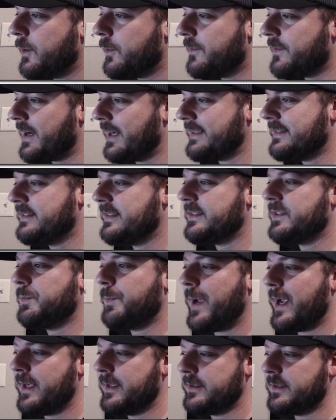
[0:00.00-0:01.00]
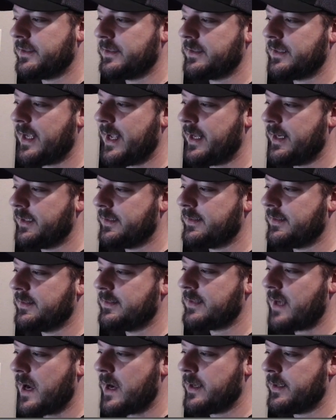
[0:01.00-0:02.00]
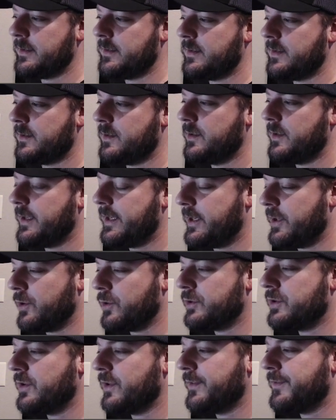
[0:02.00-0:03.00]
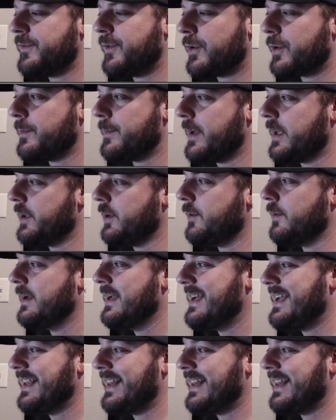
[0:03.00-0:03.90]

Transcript: We've got six pages and it's assigned here to the footer menu.